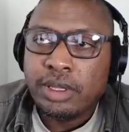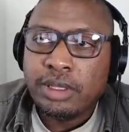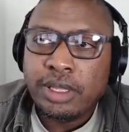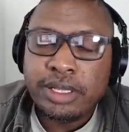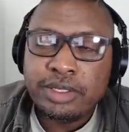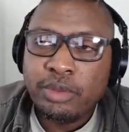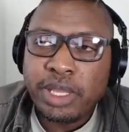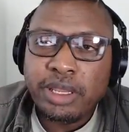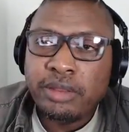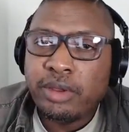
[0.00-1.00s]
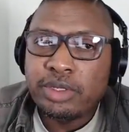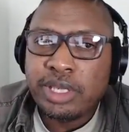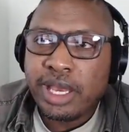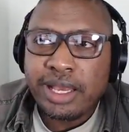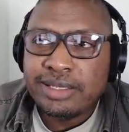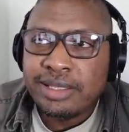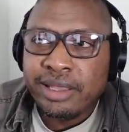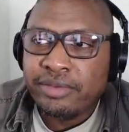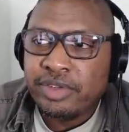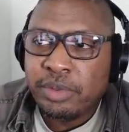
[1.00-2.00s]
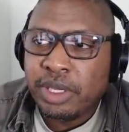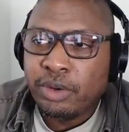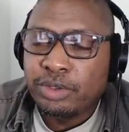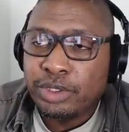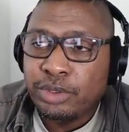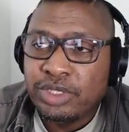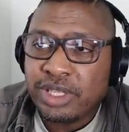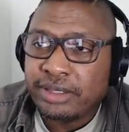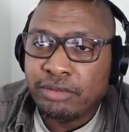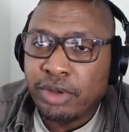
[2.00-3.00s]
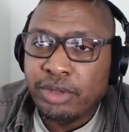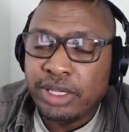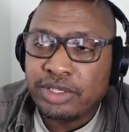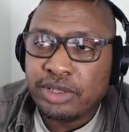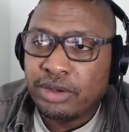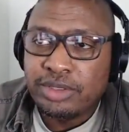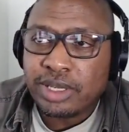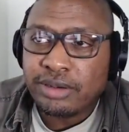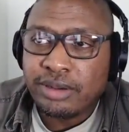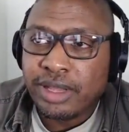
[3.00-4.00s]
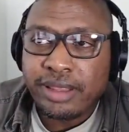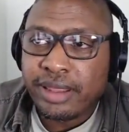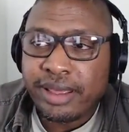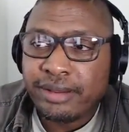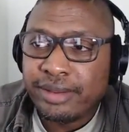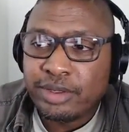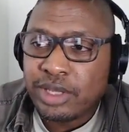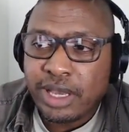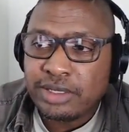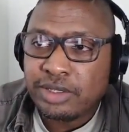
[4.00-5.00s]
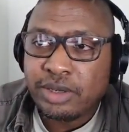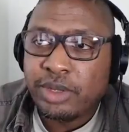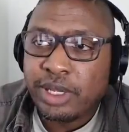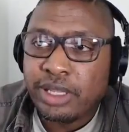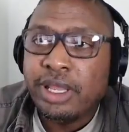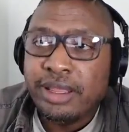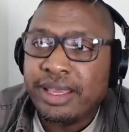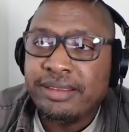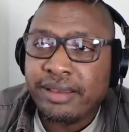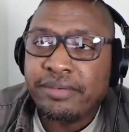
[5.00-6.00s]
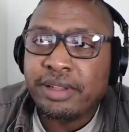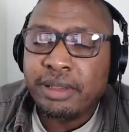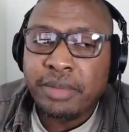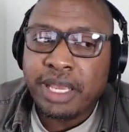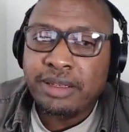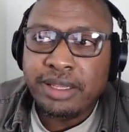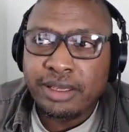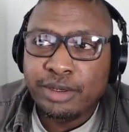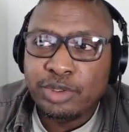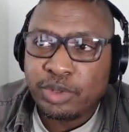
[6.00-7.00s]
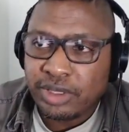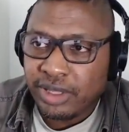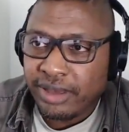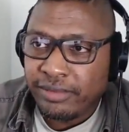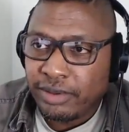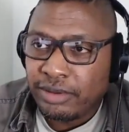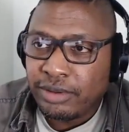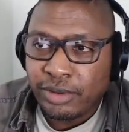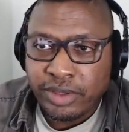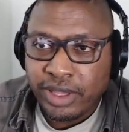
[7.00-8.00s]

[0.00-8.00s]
not too many of those guys live to be old dudes. Like the Rolling Stones, I don't know how the hell those guys are doing it. They definitely made deals with the devil or, the